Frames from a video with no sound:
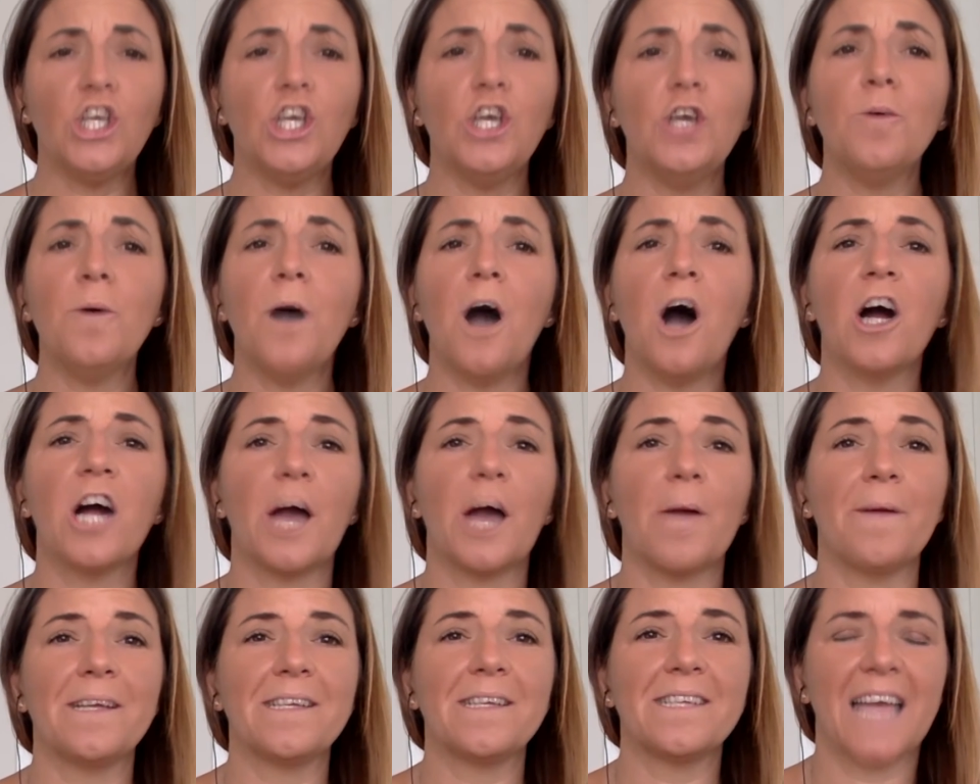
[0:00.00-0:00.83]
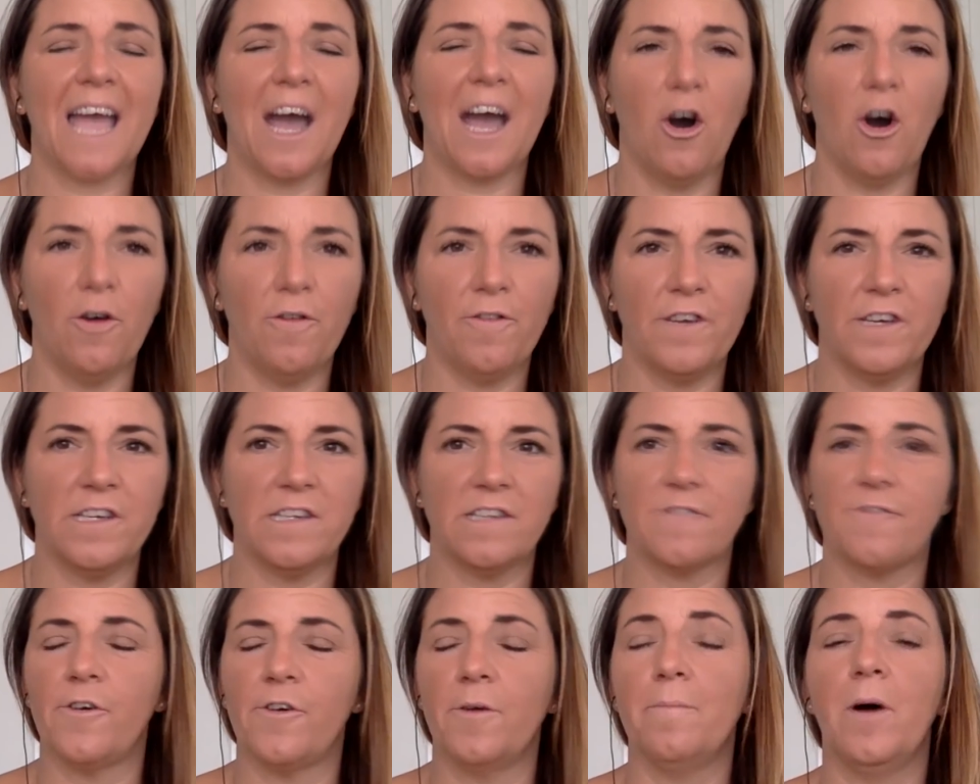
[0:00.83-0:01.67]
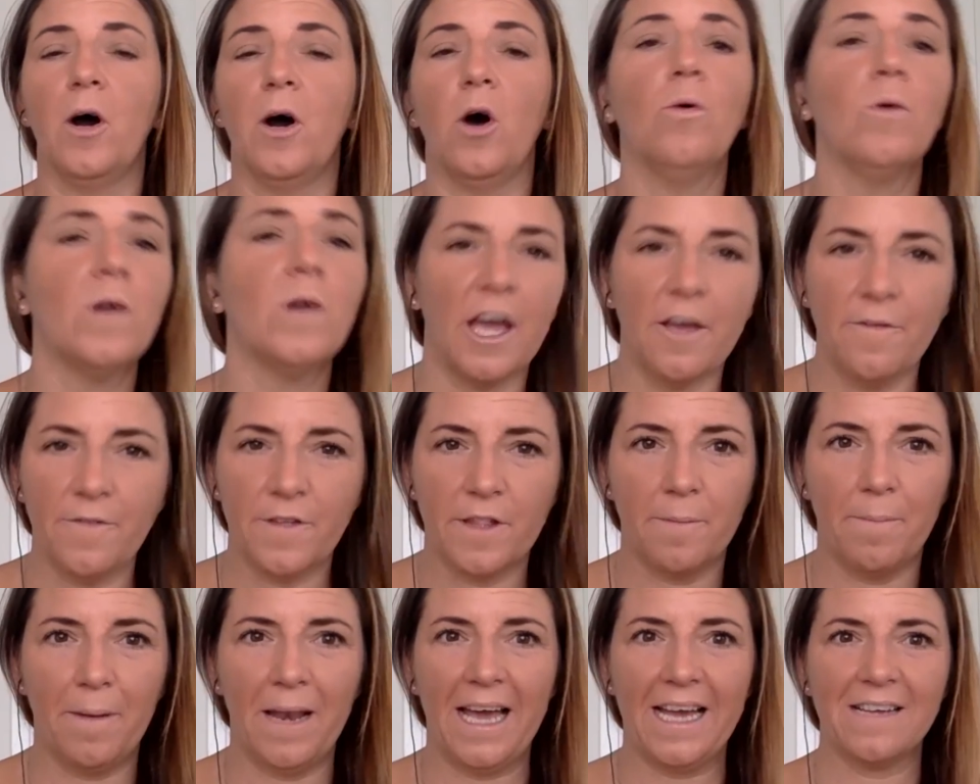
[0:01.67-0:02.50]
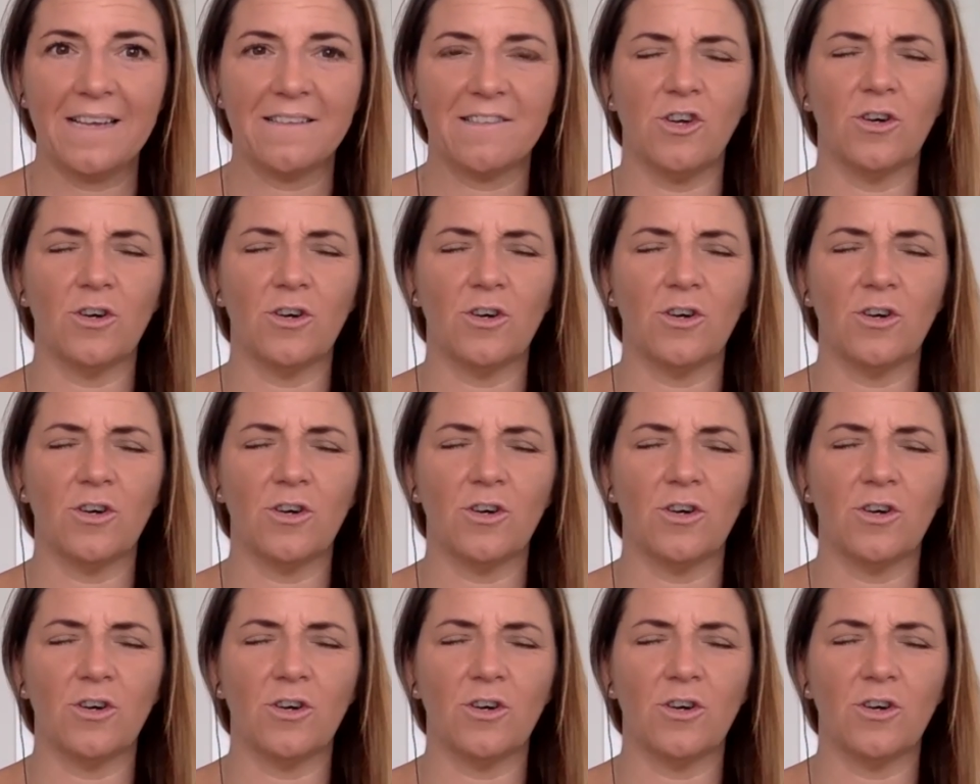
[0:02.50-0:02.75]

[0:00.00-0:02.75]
You are going to get offers from all over the place.